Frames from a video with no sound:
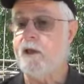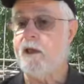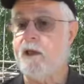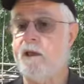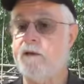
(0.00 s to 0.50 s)

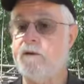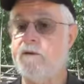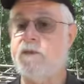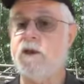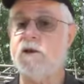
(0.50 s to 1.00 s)
And
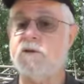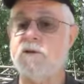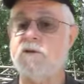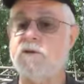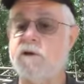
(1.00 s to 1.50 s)
that
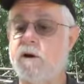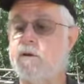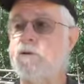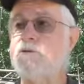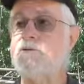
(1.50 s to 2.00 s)

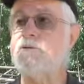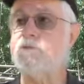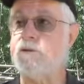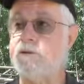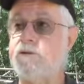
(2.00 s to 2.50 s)

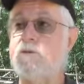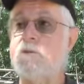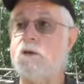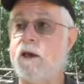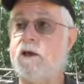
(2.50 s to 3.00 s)
encourages the
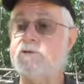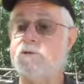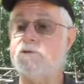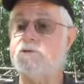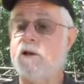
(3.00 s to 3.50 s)
humic
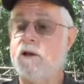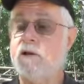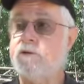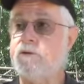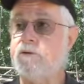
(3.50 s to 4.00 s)
acids
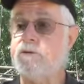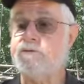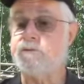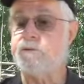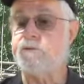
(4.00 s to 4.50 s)
to
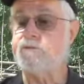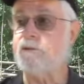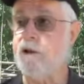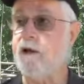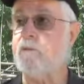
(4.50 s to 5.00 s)
sort of
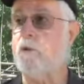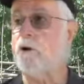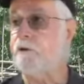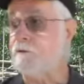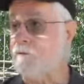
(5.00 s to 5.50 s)
slime
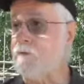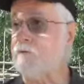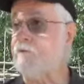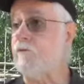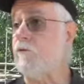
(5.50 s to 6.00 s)
onto it
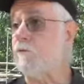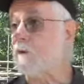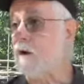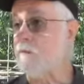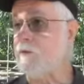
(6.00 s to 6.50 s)
and form
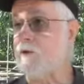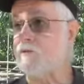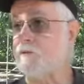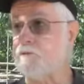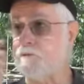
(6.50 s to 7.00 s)

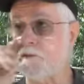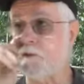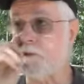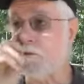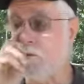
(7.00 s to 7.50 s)

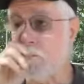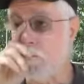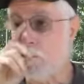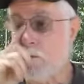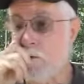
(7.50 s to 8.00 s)
complexes.
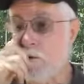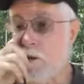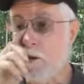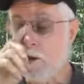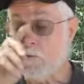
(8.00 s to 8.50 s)

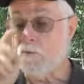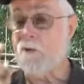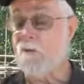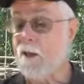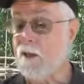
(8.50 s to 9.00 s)
And
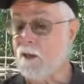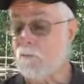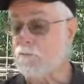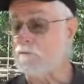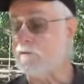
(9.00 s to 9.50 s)
when that
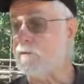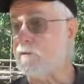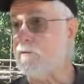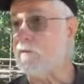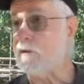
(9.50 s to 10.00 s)
happens, when
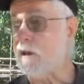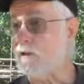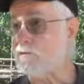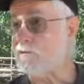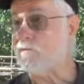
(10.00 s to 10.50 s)
the humic
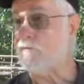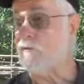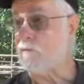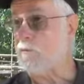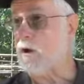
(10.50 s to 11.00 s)
acids
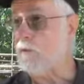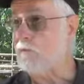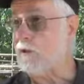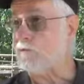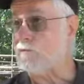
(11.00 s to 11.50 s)
form
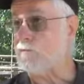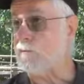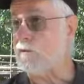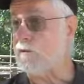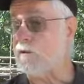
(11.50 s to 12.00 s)
complexes
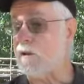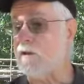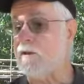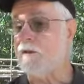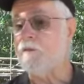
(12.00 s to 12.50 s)
with the
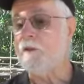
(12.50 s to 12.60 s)
clay,